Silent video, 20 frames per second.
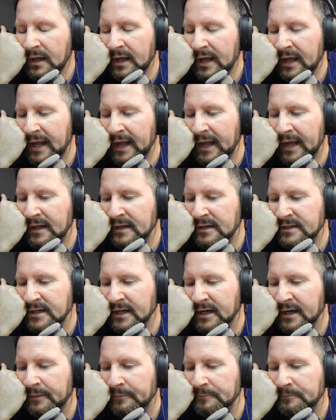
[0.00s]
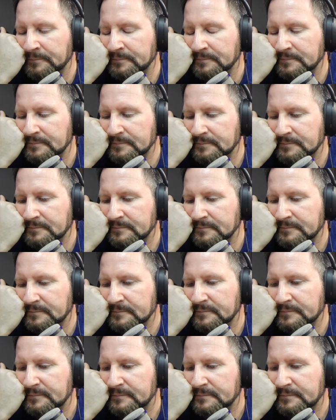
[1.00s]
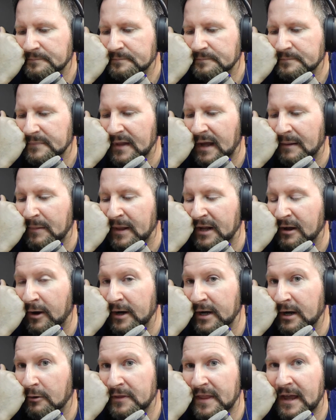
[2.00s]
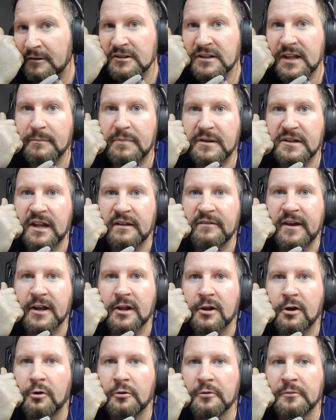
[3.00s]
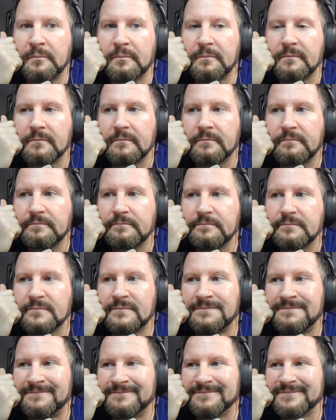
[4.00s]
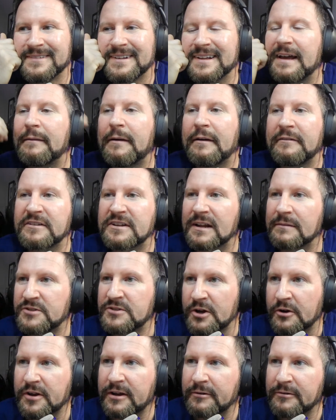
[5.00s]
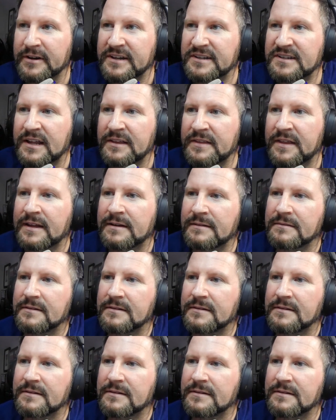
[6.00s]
And I'm like, oh, I know what that was like because I've had a cold. Obviously, I'm joking when I say that.